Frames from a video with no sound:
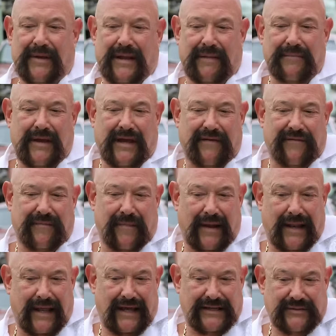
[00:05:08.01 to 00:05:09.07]
Let me give you my
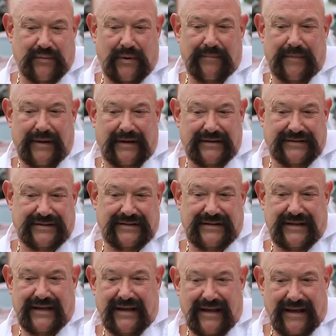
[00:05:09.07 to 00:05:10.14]
last one because
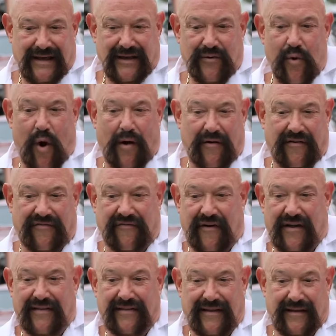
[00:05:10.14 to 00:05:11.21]
you are a
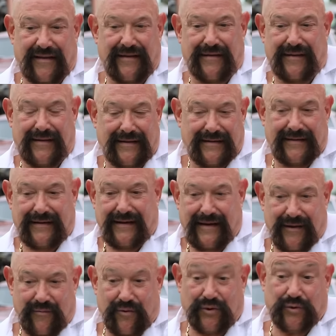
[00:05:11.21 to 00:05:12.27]
friend and
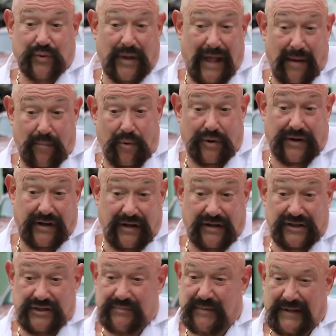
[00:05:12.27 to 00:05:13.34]
we'll do a lot more
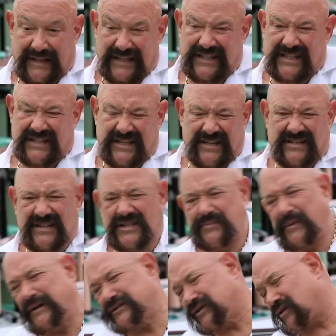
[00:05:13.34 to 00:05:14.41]
deals, but this is just a
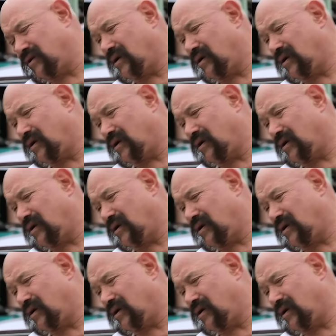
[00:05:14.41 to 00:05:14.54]
special